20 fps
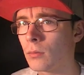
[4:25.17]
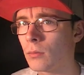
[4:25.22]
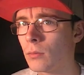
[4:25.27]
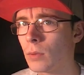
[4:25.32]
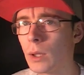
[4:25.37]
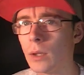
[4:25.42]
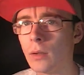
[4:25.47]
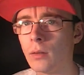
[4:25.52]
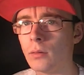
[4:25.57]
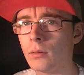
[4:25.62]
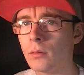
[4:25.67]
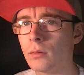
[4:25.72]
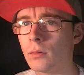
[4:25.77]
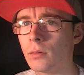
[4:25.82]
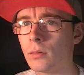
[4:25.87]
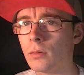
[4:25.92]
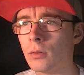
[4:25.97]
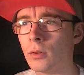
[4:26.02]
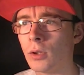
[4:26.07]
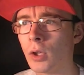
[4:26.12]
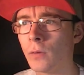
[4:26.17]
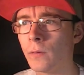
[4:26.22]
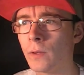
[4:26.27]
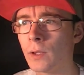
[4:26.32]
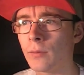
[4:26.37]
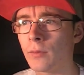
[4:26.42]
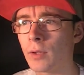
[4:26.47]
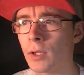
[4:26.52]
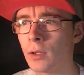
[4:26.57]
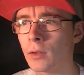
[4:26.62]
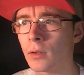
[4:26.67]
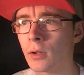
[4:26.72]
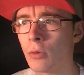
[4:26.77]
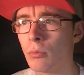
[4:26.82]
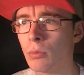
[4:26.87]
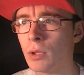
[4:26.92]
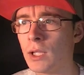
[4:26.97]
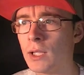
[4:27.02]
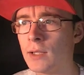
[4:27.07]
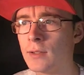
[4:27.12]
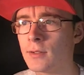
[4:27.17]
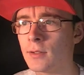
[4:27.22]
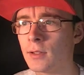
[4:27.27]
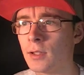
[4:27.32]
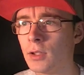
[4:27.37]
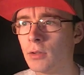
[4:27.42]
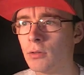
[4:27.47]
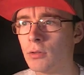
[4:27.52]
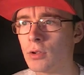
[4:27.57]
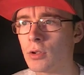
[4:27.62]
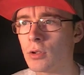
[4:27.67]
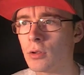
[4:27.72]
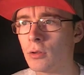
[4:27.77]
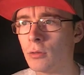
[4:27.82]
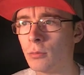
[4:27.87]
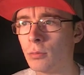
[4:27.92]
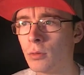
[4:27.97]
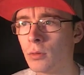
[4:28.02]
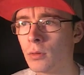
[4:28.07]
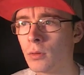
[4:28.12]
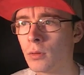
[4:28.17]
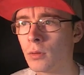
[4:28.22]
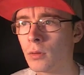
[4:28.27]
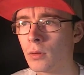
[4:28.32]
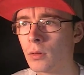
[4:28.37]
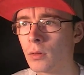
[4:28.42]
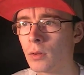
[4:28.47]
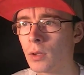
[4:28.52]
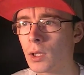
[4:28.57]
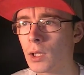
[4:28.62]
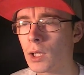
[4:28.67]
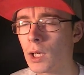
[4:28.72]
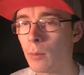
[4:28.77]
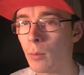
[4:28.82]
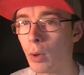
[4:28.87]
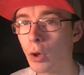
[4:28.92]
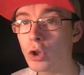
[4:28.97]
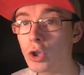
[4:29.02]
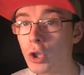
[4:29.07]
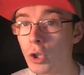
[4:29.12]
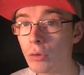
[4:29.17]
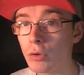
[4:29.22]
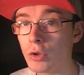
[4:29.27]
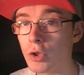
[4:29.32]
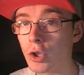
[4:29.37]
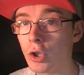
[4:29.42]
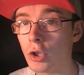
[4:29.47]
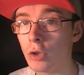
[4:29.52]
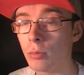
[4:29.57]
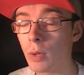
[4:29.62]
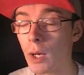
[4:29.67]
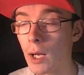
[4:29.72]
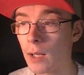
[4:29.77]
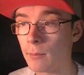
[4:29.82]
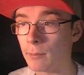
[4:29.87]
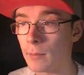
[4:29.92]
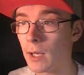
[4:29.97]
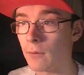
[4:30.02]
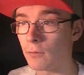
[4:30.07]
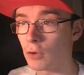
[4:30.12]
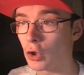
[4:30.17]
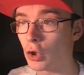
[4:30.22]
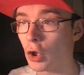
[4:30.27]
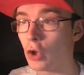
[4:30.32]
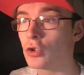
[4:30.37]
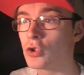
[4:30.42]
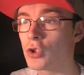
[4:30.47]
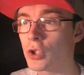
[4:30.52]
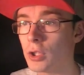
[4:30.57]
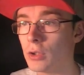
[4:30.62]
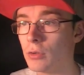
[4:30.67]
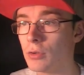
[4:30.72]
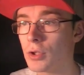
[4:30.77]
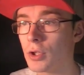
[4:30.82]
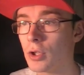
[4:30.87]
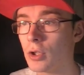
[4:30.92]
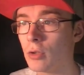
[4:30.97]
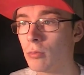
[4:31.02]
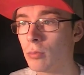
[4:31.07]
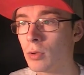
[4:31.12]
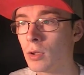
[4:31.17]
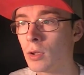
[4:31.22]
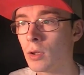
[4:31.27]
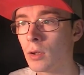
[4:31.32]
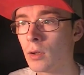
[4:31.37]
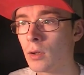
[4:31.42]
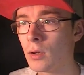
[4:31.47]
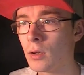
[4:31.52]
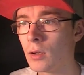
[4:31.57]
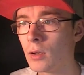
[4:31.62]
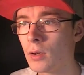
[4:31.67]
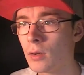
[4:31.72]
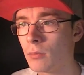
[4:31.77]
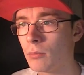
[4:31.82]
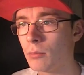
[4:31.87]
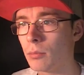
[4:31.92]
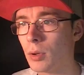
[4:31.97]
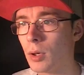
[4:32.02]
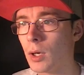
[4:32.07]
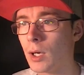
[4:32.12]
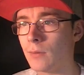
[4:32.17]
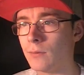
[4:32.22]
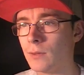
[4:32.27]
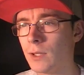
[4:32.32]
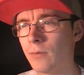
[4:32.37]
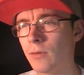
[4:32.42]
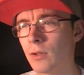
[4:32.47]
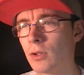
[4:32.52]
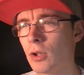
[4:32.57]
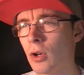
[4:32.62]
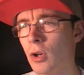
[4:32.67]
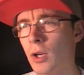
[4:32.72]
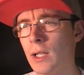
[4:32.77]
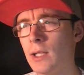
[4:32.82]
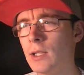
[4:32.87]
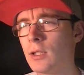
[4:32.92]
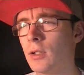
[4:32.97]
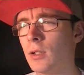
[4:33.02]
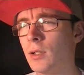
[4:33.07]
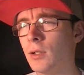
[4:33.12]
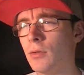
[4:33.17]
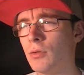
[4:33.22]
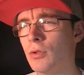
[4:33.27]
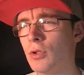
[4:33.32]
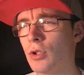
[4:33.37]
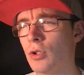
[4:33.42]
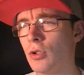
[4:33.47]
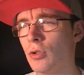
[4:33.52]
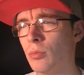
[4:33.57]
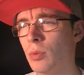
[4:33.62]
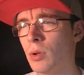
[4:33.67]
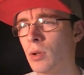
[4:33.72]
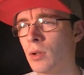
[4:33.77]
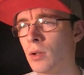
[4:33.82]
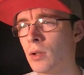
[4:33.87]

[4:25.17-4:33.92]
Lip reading: Well, nothing really got me into YouTube. I'm on YouTube, I've gone onto YouTube, but I've never got into YouTube.